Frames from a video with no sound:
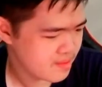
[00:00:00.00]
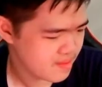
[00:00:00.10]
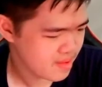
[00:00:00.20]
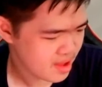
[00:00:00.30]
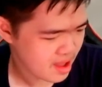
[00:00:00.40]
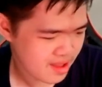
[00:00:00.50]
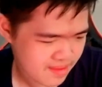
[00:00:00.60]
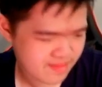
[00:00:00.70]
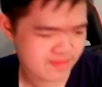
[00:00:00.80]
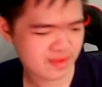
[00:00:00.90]
Um,
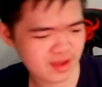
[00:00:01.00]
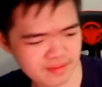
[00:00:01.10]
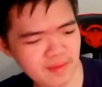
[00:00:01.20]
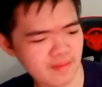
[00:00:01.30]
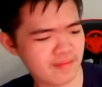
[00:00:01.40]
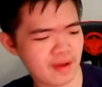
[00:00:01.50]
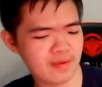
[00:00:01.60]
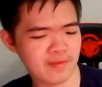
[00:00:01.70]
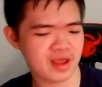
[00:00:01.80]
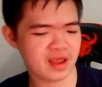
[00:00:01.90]
yeah,
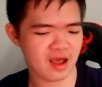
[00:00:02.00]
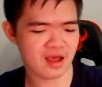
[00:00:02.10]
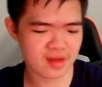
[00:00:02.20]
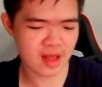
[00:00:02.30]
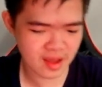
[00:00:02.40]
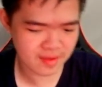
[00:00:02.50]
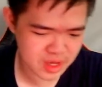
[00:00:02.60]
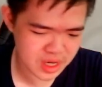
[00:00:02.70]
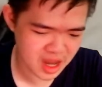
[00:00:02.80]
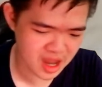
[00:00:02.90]
Bumblebee, I, I have to
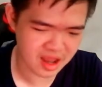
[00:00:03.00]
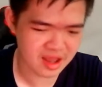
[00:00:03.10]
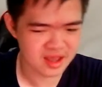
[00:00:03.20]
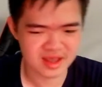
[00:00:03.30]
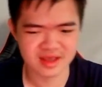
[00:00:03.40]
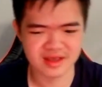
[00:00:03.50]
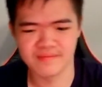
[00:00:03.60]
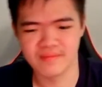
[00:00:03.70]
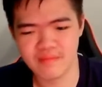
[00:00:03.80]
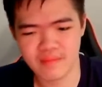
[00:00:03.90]
say,
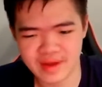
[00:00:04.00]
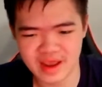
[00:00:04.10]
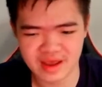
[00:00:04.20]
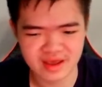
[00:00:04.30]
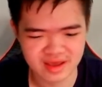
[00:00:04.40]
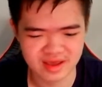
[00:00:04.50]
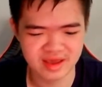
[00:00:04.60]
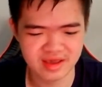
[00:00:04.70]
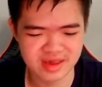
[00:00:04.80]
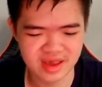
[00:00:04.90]
Bumblebee,
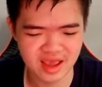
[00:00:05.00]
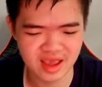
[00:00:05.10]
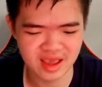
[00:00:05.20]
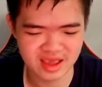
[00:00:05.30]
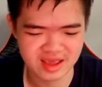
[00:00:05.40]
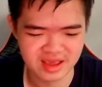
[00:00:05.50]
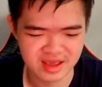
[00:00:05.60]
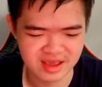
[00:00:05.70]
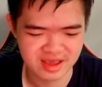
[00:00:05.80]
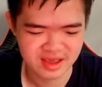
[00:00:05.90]
he's a uh,
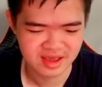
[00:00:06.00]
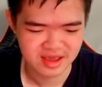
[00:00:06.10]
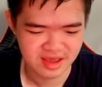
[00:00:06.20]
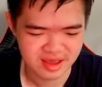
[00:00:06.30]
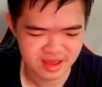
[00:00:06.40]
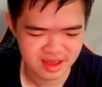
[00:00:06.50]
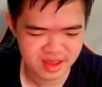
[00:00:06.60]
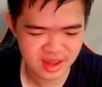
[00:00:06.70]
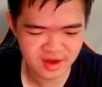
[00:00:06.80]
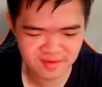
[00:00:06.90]
he's
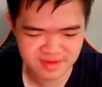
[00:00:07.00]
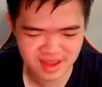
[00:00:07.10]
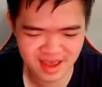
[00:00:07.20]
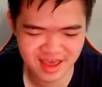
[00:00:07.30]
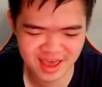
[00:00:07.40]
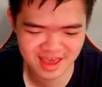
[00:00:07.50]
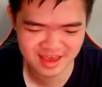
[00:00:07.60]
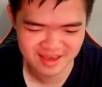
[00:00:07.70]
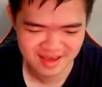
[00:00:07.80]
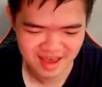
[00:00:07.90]
cute. I
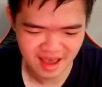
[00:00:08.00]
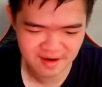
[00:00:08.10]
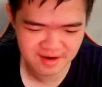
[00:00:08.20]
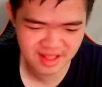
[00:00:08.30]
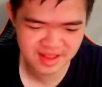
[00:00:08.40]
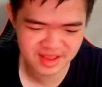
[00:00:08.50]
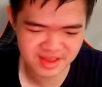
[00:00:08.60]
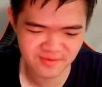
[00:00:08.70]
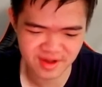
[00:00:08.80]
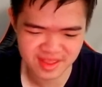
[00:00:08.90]
really like this
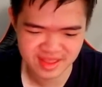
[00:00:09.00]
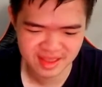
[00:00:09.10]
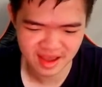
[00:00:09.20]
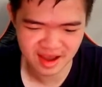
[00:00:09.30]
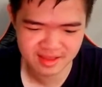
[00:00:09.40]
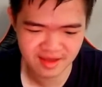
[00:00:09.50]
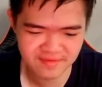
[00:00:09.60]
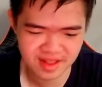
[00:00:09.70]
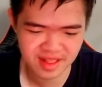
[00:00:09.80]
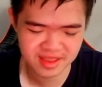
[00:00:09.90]
one. I
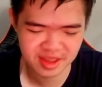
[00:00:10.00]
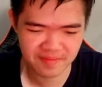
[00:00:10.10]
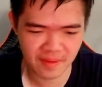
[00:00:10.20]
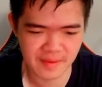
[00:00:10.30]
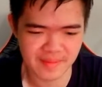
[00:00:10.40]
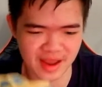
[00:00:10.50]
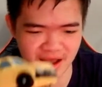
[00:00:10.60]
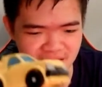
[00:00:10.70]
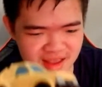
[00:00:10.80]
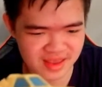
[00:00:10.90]
definitely like this Bumblebee. I
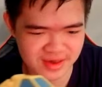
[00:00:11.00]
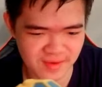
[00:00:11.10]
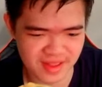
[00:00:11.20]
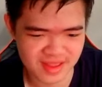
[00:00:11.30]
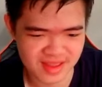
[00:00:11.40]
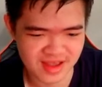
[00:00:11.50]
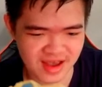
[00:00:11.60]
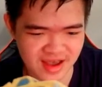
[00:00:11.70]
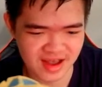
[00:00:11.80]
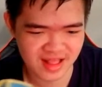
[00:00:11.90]
like this one.
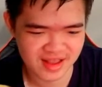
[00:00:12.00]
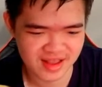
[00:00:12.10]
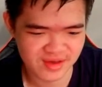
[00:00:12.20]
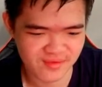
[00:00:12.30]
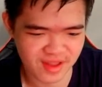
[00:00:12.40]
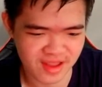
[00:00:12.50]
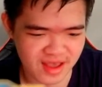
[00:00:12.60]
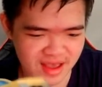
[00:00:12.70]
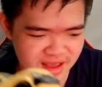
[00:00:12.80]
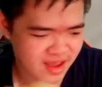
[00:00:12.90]
I like this one.
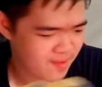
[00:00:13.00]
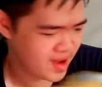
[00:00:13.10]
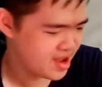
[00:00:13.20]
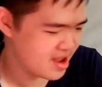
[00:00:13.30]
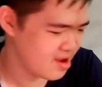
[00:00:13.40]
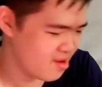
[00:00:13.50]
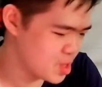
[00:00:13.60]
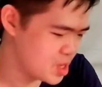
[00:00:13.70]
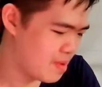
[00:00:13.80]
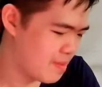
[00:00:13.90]
Can't wait to get the
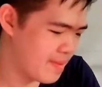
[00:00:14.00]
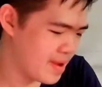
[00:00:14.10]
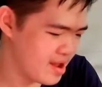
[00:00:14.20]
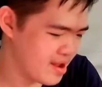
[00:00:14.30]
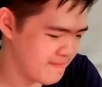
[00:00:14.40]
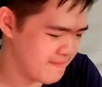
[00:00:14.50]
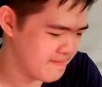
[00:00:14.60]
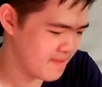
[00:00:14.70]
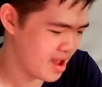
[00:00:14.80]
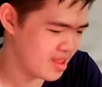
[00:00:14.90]
Origin Bumblebee
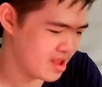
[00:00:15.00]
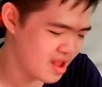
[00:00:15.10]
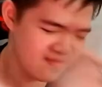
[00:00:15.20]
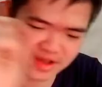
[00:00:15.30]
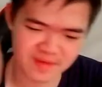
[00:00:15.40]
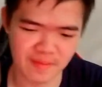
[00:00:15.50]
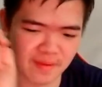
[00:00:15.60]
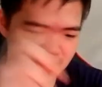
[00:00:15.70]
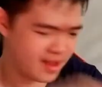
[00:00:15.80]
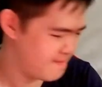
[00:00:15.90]
and the Netflix Bumblebee.